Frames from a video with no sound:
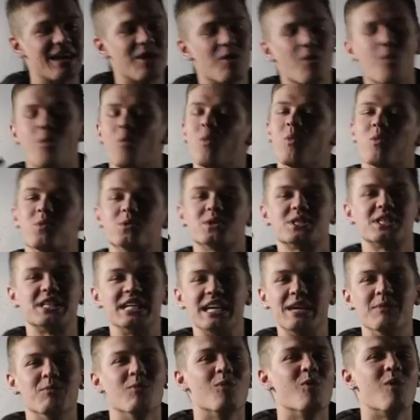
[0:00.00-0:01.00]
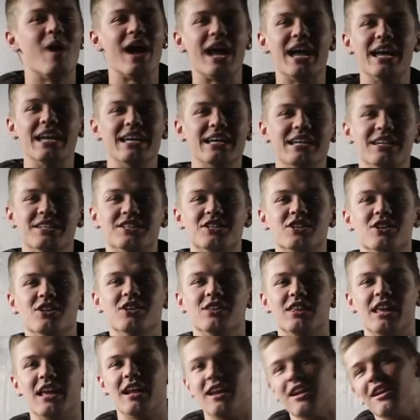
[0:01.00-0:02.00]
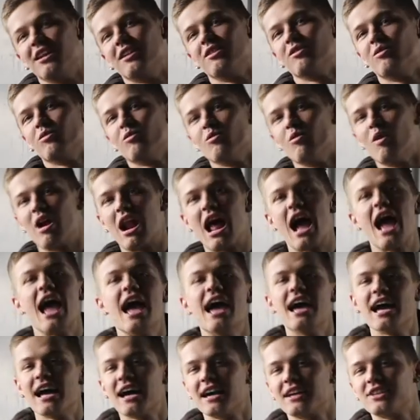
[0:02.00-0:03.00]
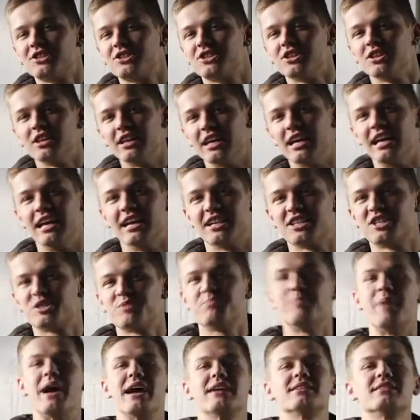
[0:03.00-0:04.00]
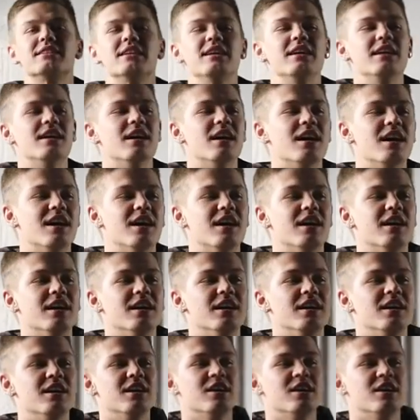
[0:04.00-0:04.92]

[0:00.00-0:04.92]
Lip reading: it seem way easier than what I actually expected a